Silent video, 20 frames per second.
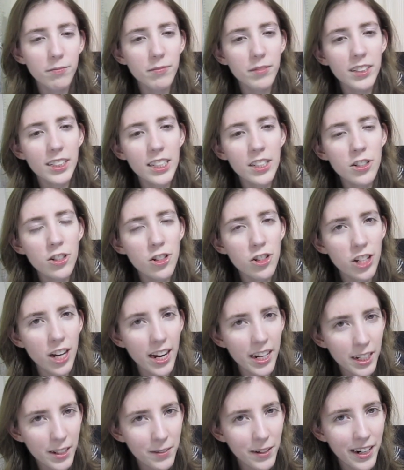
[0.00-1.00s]
since
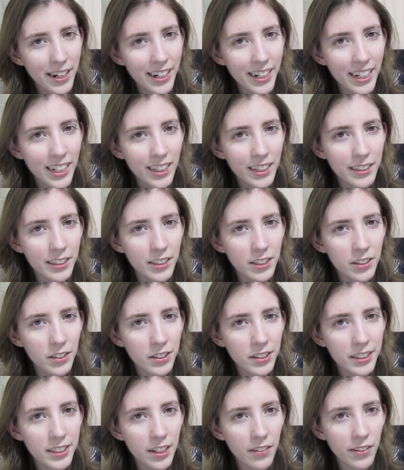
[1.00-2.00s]
January, the
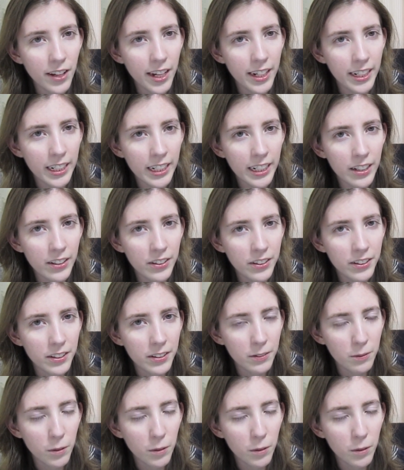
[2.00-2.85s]
students have had a heater,